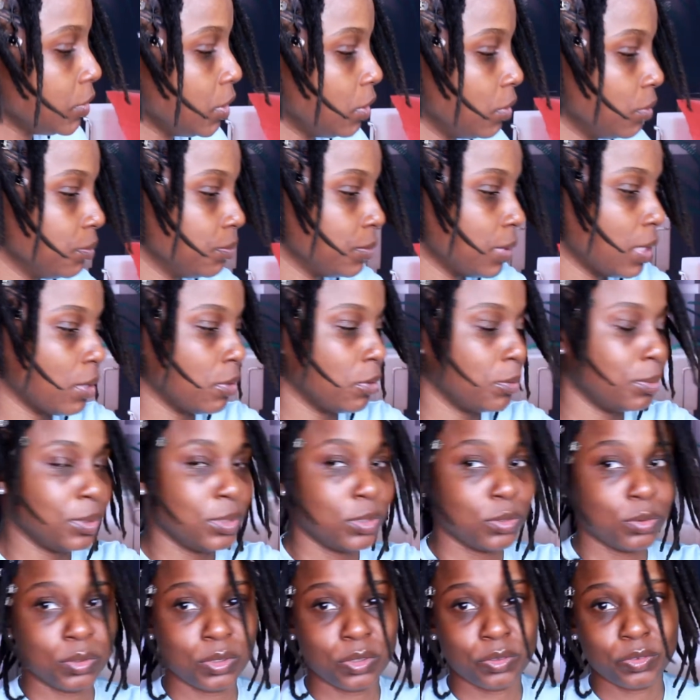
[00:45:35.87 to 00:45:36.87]
No, oh, I will
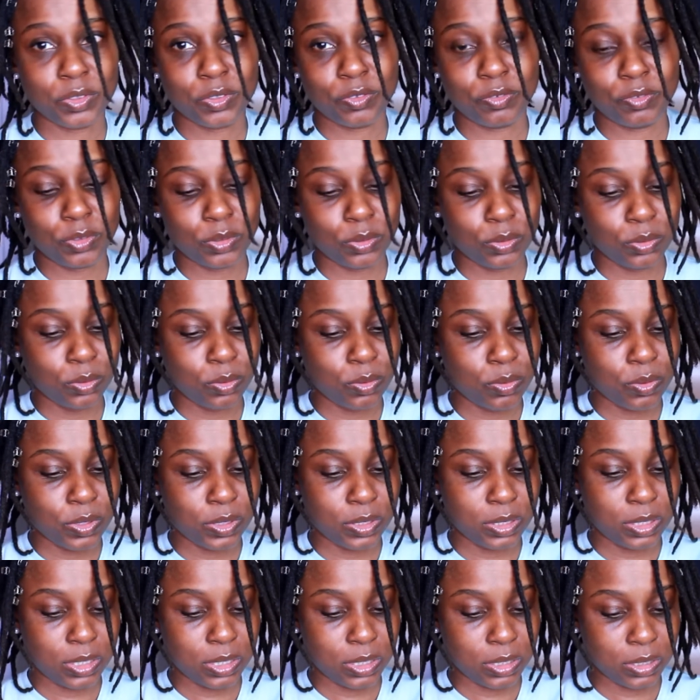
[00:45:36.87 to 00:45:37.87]
be doing a review
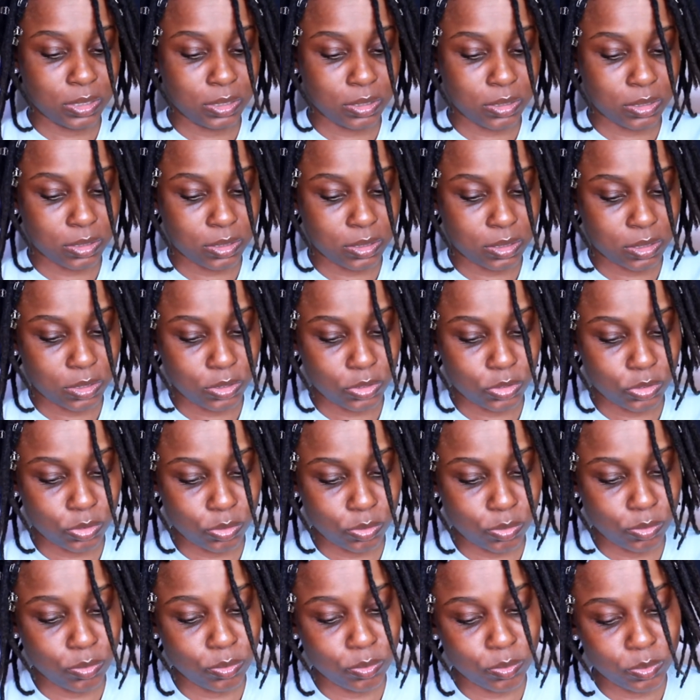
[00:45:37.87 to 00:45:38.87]
on this
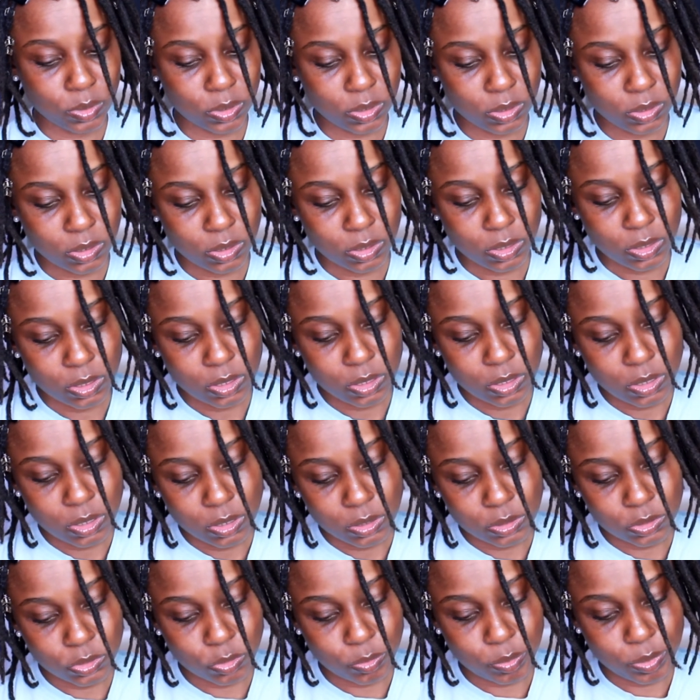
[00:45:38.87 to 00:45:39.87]
soon.
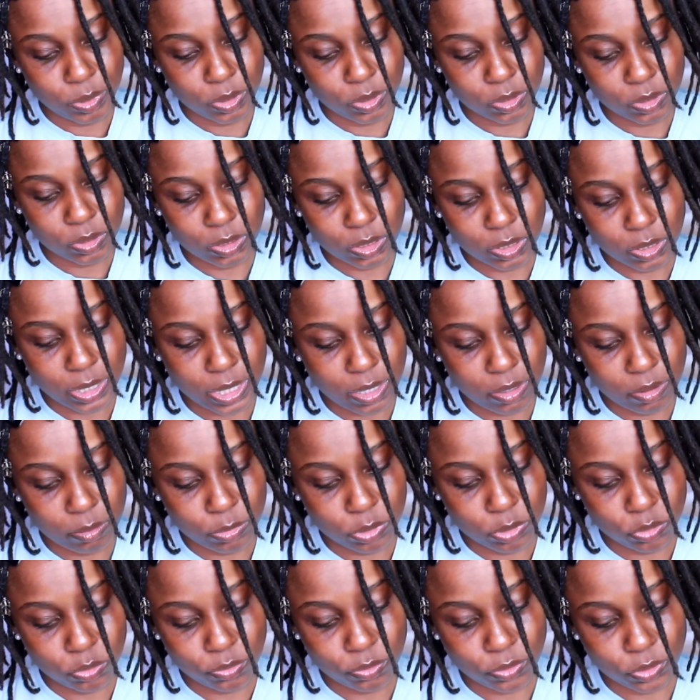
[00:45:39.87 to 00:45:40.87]
So be on the lookout. I'm
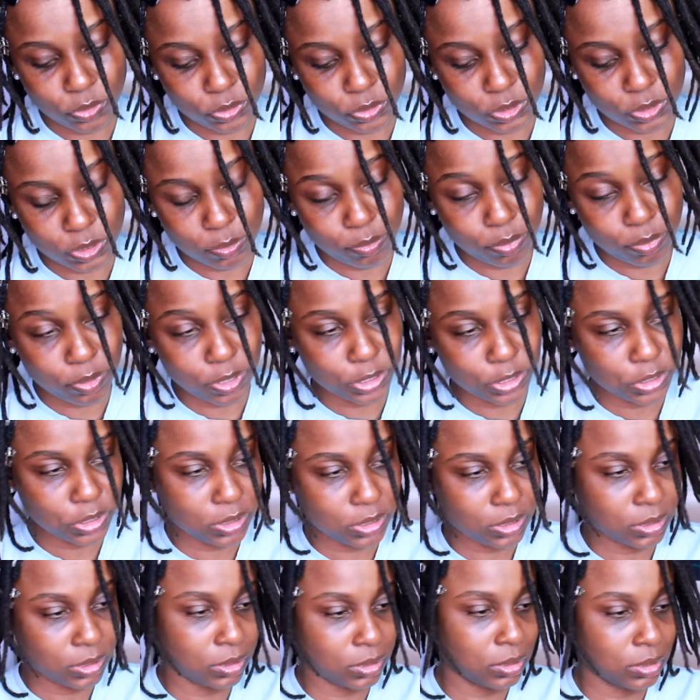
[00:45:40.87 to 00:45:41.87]
going to do first
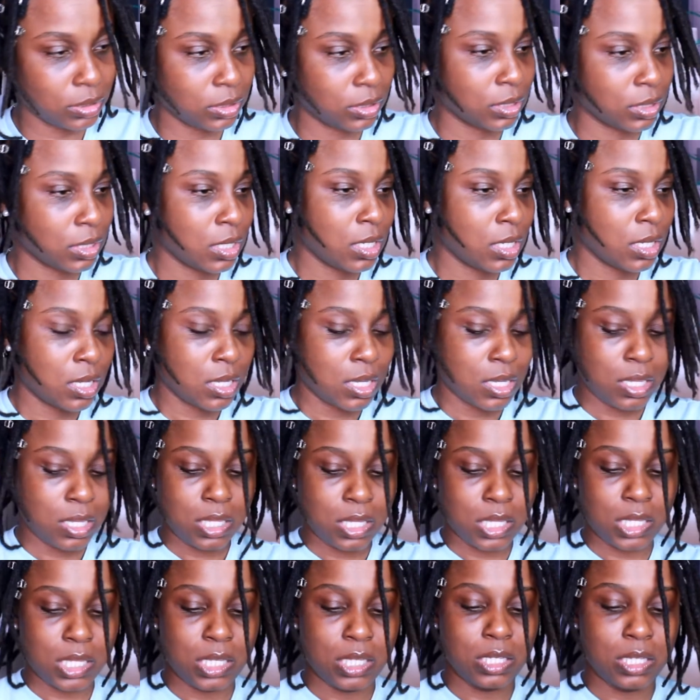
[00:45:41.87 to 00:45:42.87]
impressions.
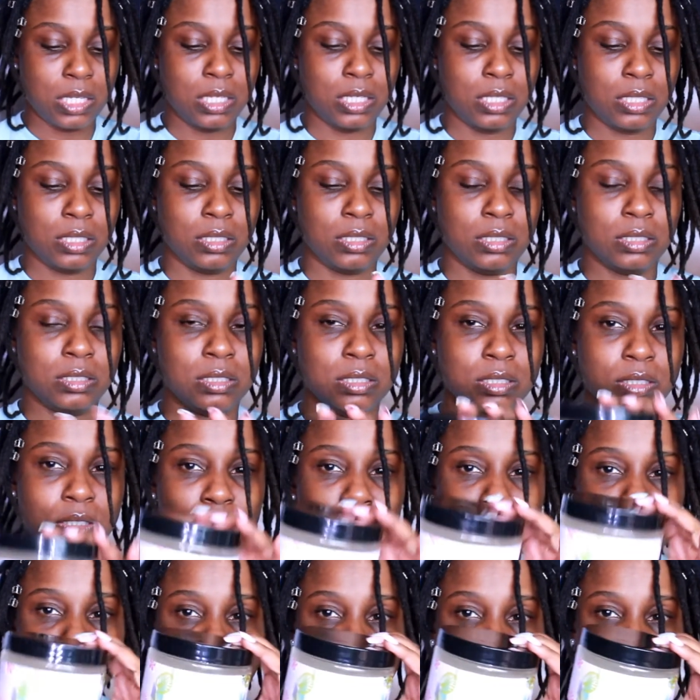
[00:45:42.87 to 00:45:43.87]
And this is
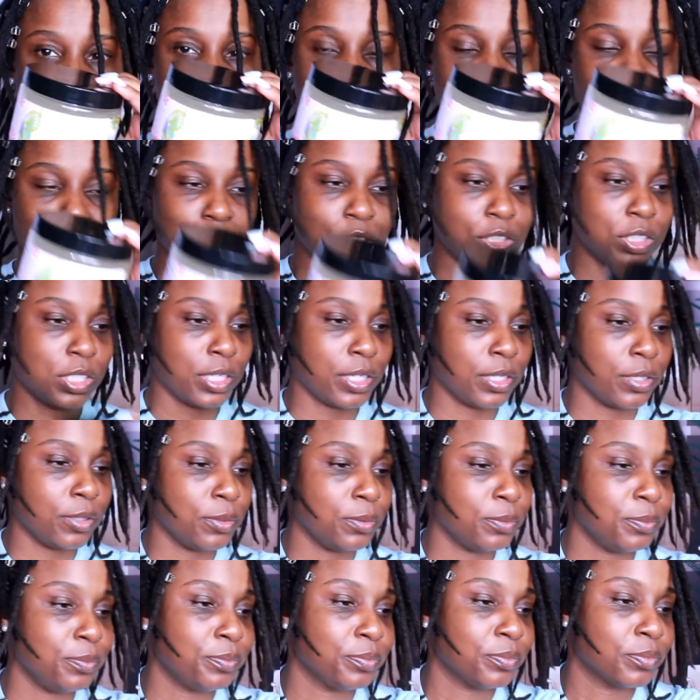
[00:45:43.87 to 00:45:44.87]
the ooli
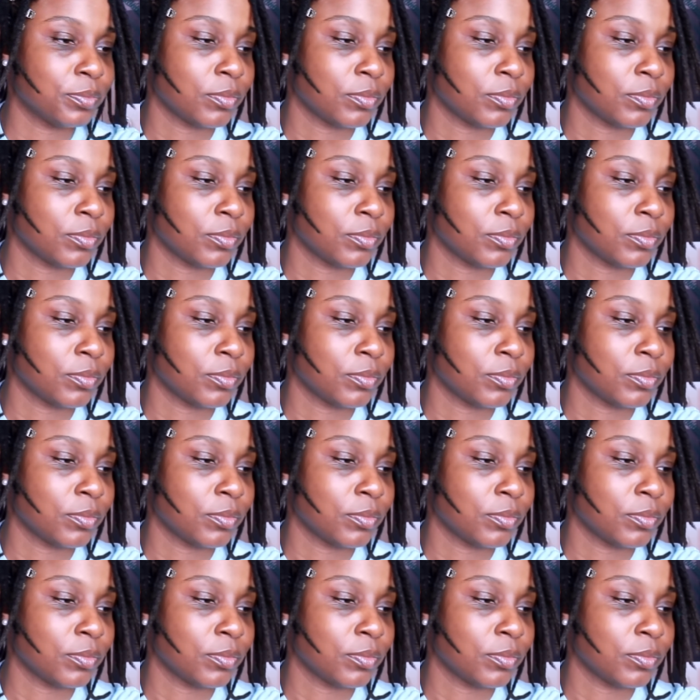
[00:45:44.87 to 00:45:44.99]
gel.